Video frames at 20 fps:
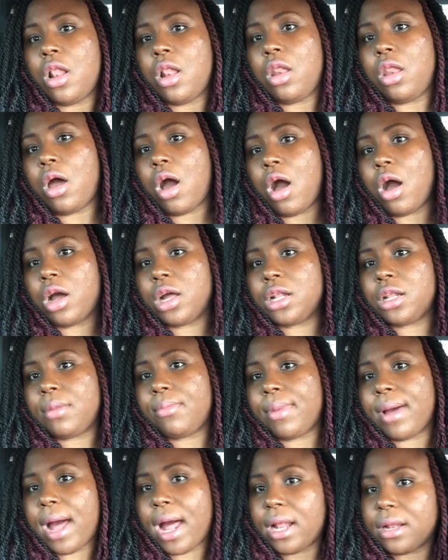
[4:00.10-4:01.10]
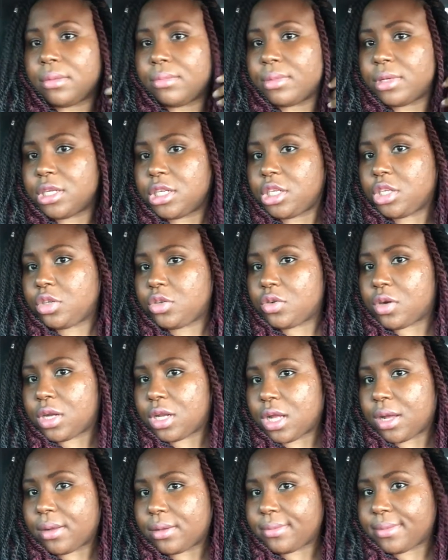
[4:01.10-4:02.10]
long in the bottom and
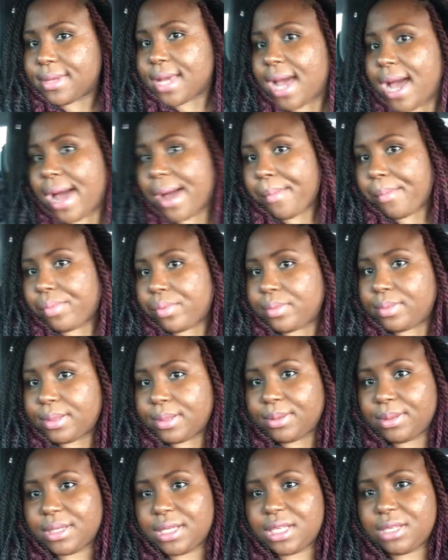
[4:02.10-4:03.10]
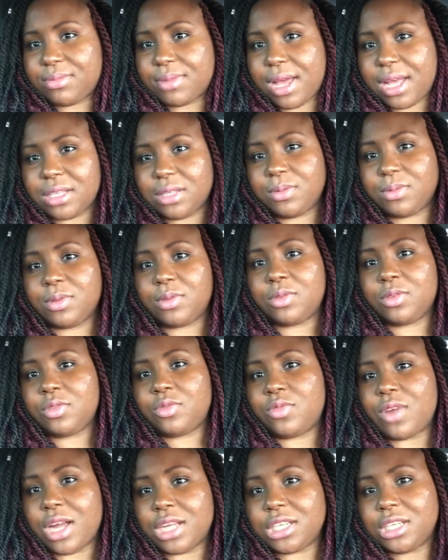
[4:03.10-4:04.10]
short up top, but because my husband
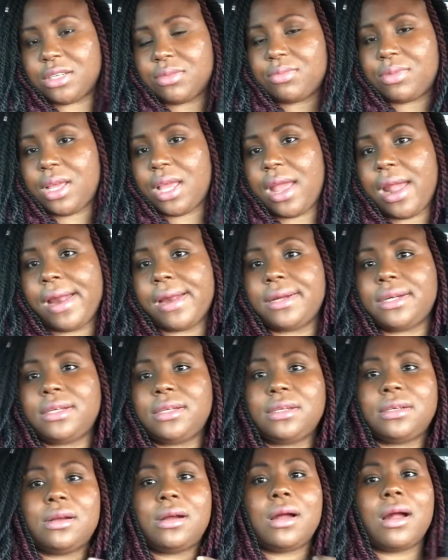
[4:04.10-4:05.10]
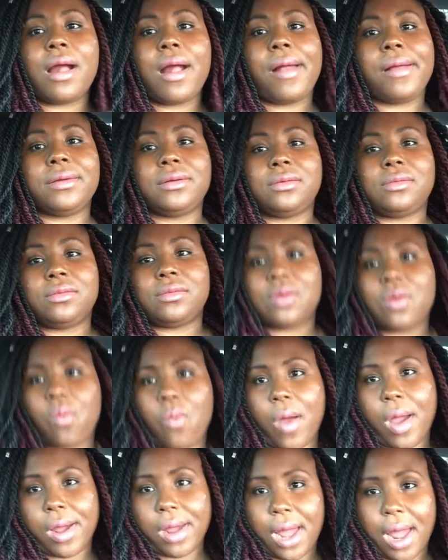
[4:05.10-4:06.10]
was rushing me,
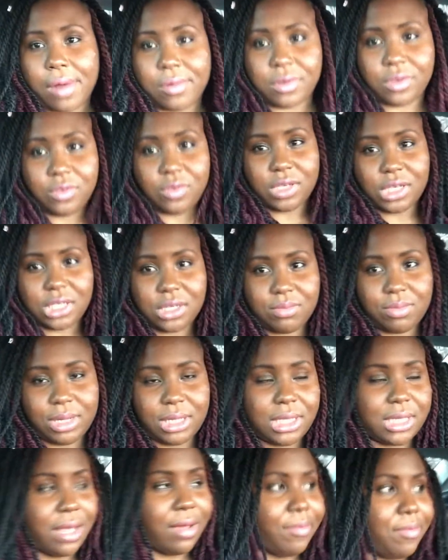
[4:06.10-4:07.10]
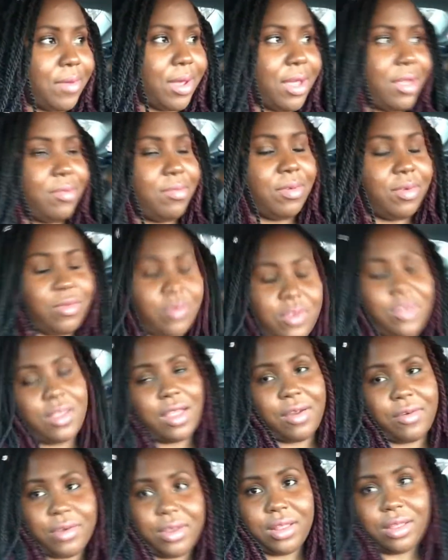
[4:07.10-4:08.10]
well, I was rushing myself. My husband was
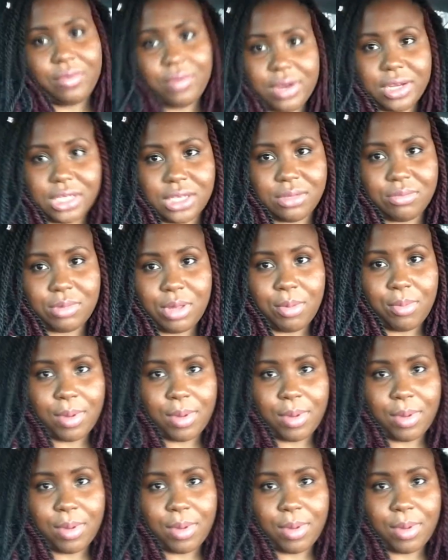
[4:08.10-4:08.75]
not really rushing me,